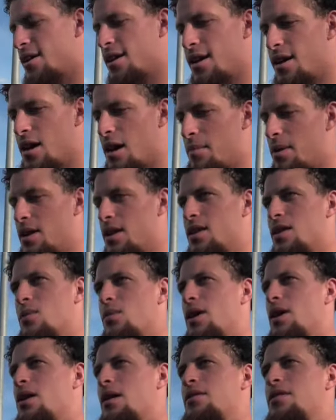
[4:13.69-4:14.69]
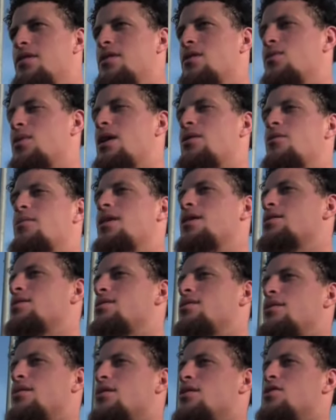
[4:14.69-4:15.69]
Yeah, I mean, in the weight, I think the weight room
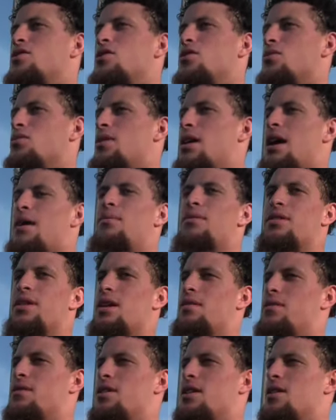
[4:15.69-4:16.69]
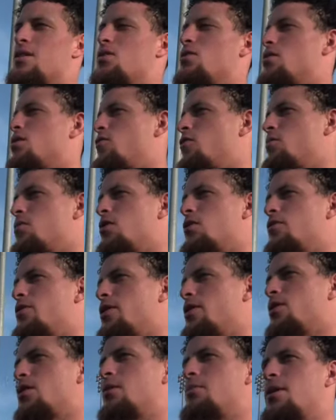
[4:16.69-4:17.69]
has to do with everything you do on the football
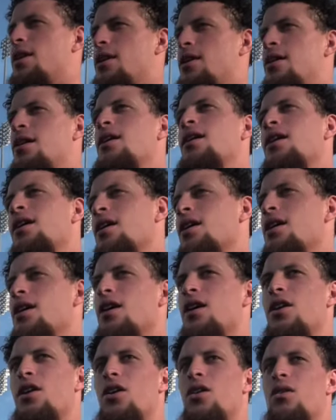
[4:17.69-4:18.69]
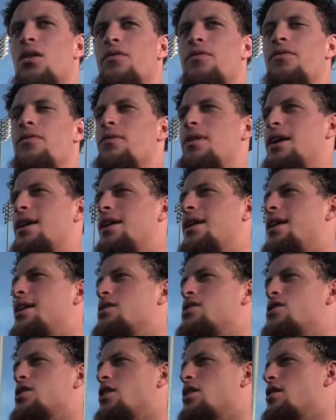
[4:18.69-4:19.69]
field. I mean, you know, if like
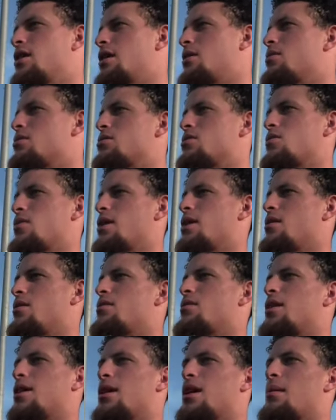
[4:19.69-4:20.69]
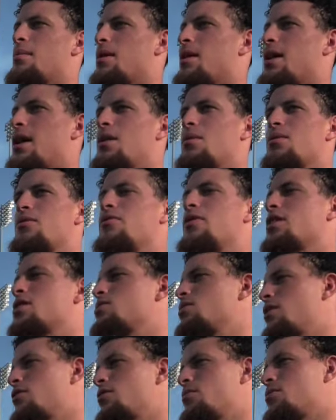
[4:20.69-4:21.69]
last year I was around, like, I mean, I would
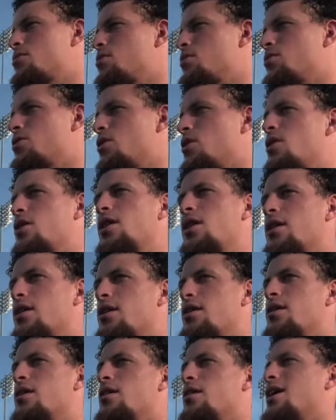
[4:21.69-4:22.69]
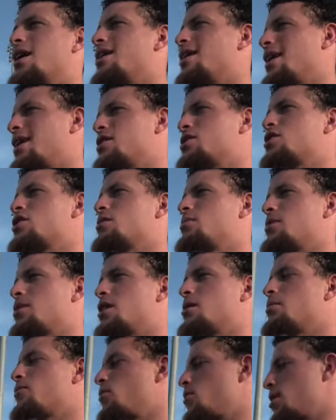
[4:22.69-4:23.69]
fluctuate from 230 to, not last year, but
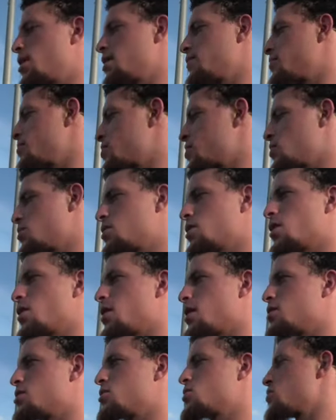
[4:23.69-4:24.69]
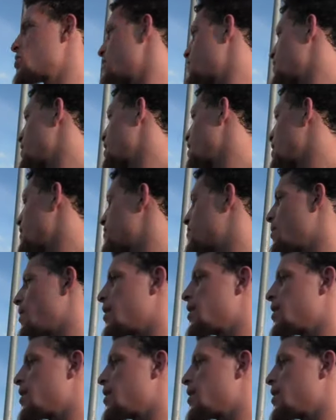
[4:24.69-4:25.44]
the year before that, from 230 to 225.